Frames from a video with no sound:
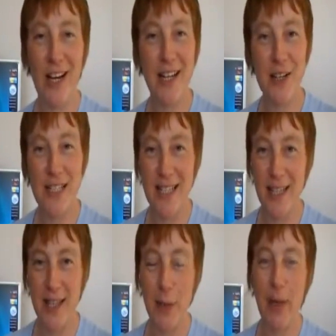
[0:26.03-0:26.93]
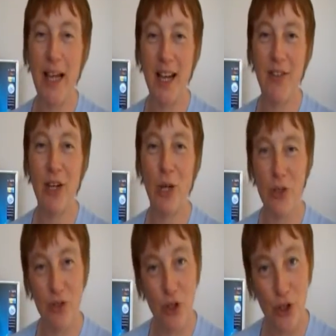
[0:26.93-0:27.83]
I don't see that we have a lot
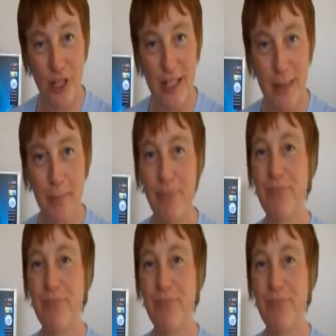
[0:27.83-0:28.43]
of choice.